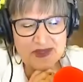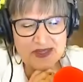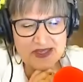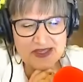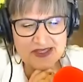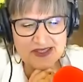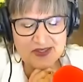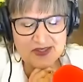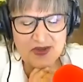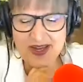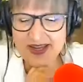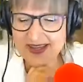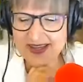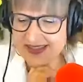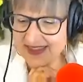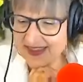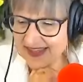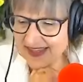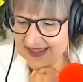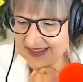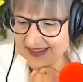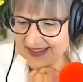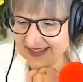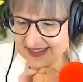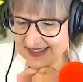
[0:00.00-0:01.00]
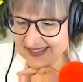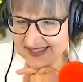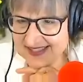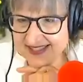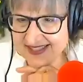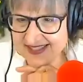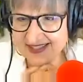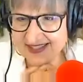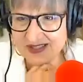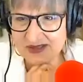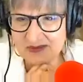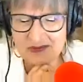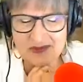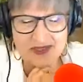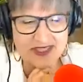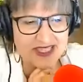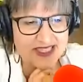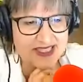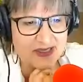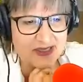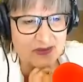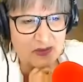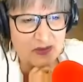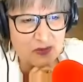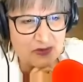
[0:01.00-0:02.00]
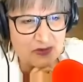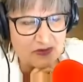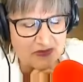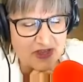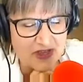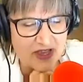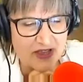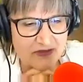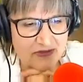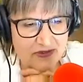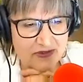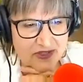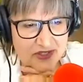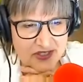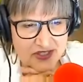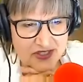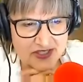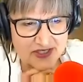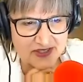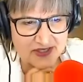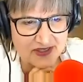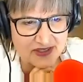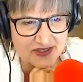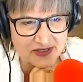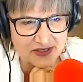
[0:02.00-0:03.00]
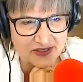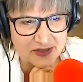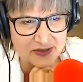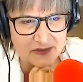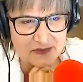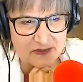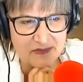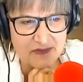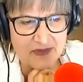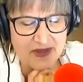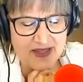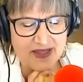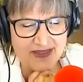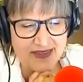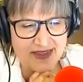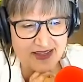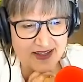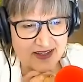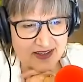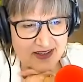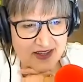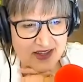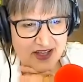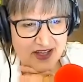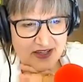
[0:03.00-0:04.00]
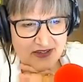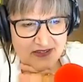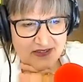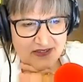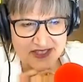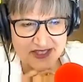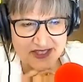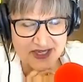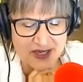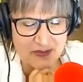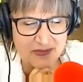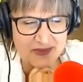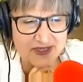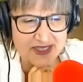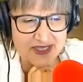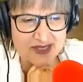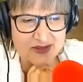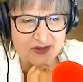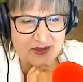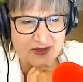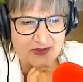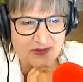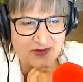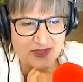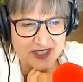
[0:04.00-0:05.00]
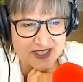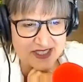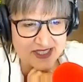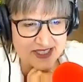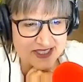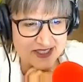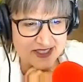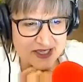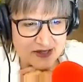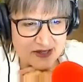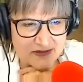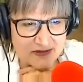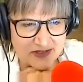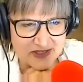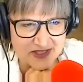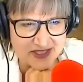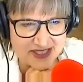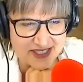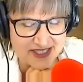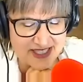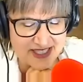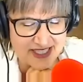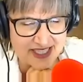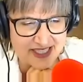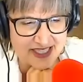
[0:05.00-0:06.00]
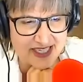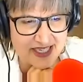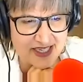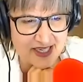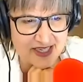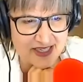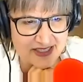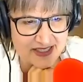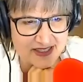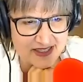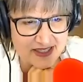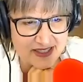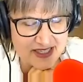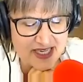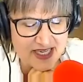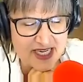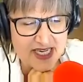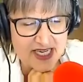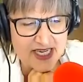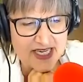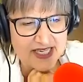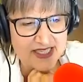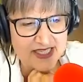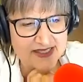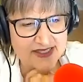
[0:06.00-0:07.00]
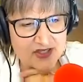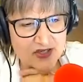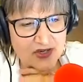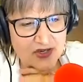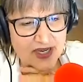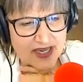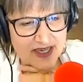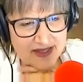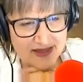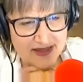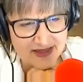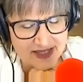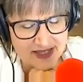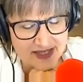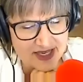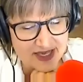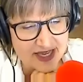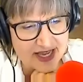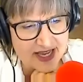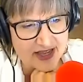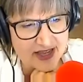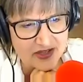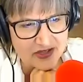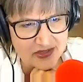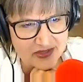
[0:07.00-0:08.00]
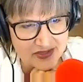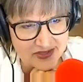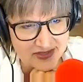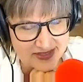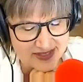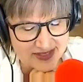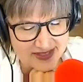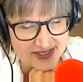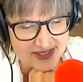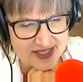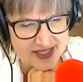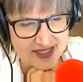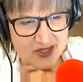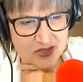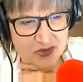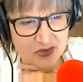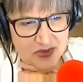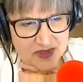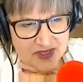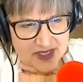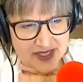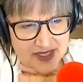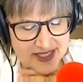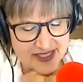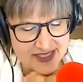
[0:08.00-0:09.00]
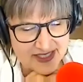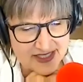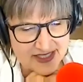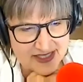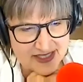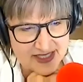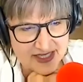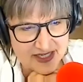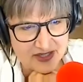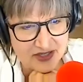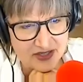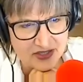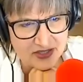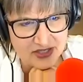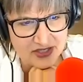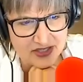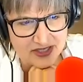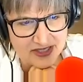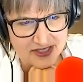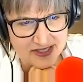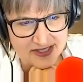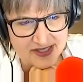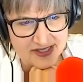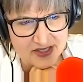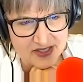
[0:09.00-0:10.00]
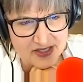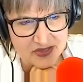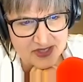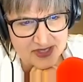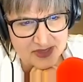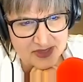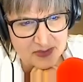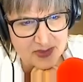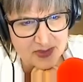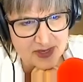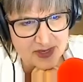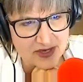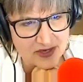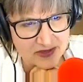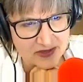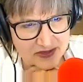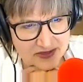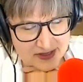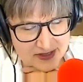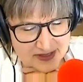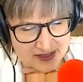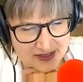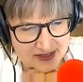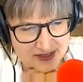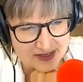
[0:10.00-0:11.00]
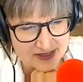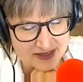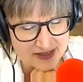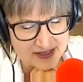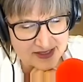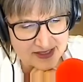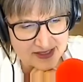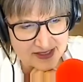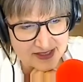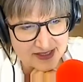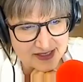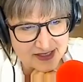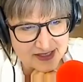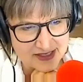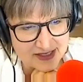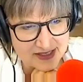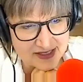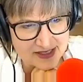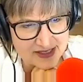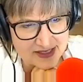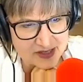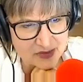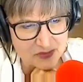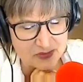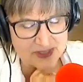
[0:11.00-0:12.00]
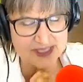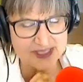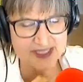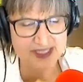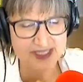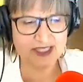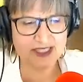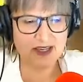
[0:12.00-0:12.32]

So I think this is a good place. I mean, we've covered, I think, a lot of the topics we wanted to cover today. And is there anything else that you would like to tell our listeners about that we didn't